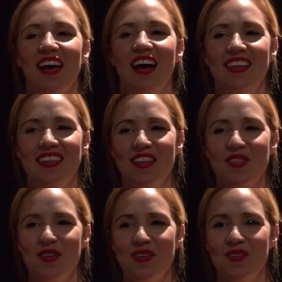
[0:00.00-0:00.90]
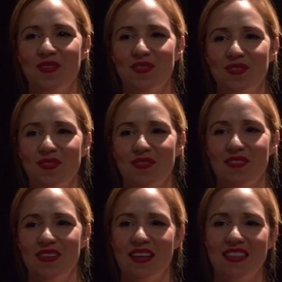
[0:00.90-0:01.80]
Another
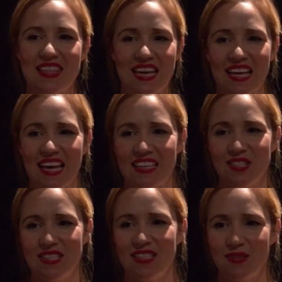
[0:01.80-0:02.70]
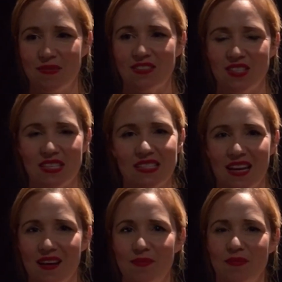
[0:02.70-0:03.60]
thing I just need to mention is
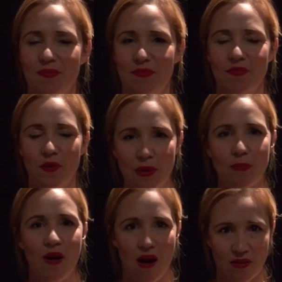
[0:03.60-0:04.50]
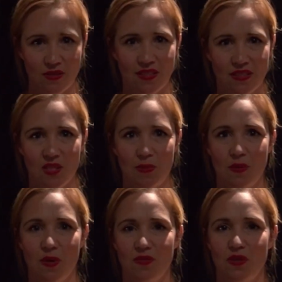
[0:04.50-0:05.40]
that I'm very proud to be
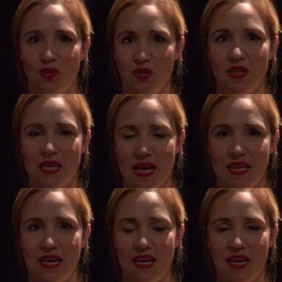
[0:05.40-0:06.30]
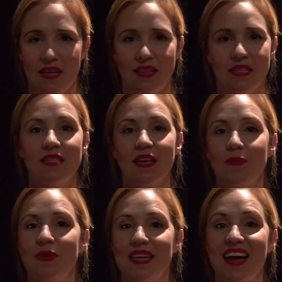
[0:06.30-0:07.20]
one of the Sugar Daddy Theatre
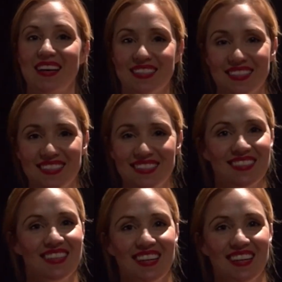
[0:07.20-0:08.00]
Company actors.